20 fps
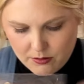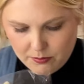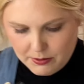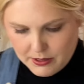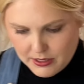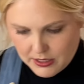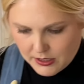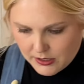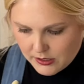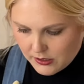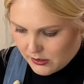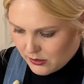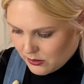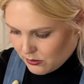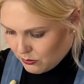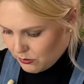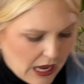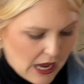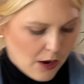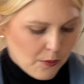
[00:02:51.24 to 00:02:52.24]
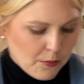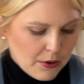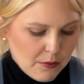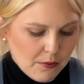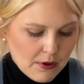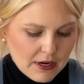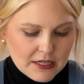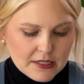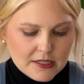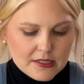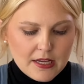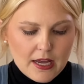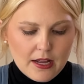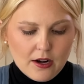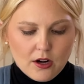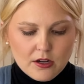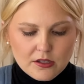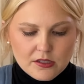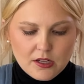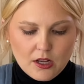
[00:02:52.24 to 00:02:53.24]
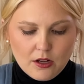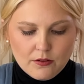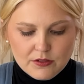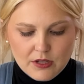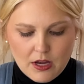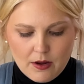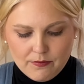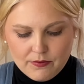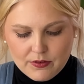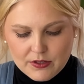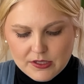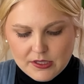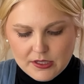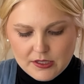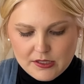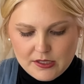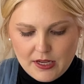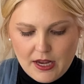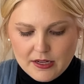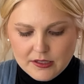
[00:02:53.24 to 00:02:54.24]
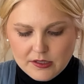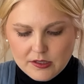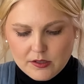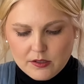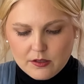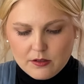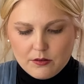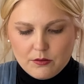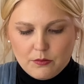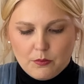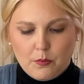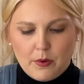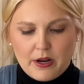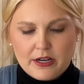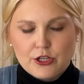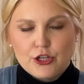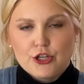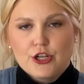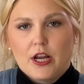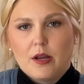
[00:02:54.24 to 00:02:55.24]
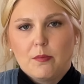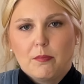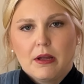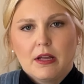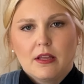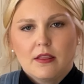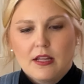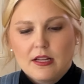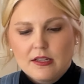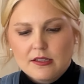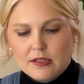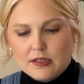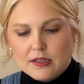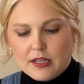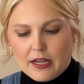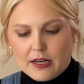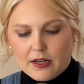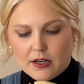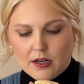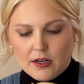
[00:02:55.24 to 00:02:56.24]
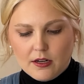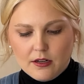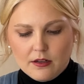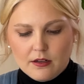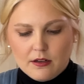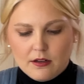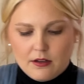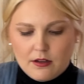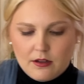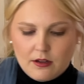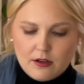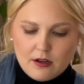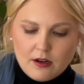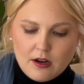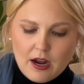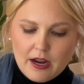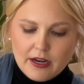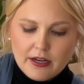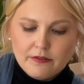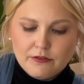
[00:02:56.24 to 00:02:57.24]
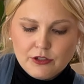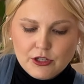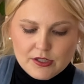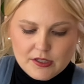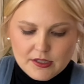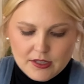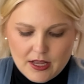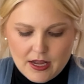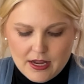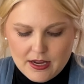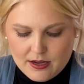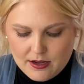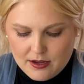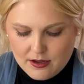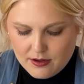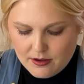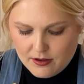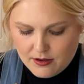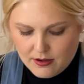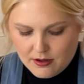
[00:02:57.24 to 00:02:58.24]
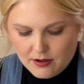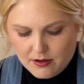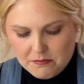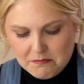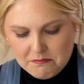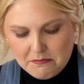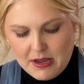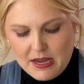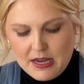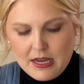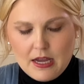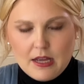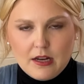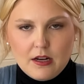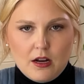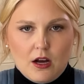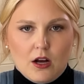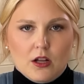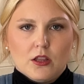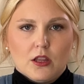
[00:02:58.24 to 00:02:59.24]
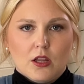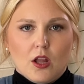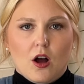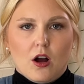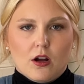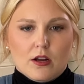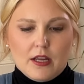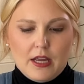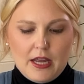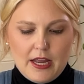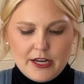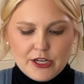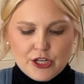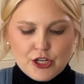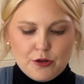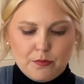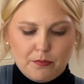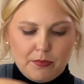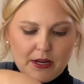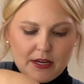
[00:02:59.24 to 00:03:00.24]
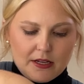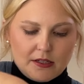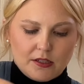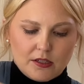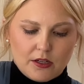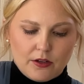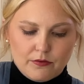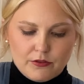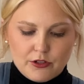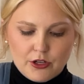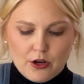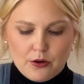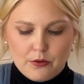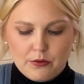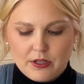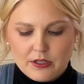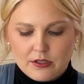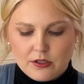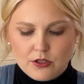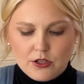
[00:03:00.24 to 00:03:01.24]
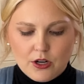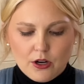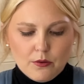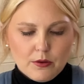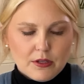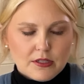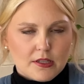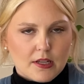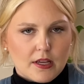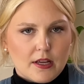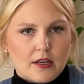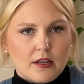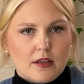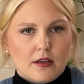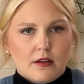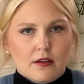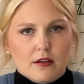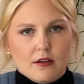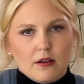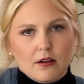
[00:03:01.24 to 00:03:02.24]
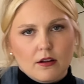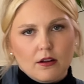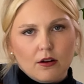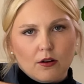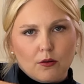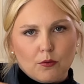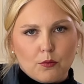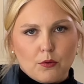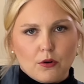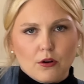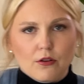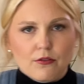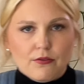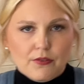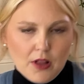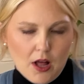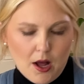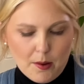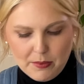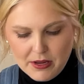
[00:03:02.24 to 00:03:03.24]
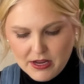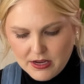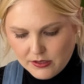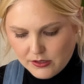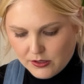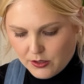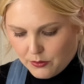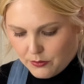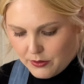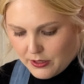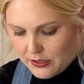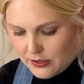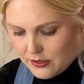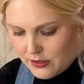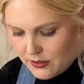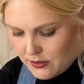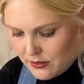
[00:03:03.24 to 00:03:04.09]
piece, and we want to set ourselves up for success when shaping these later. Kind of just like make it a long-ish piece of dough. This dough is like roll floppy, so this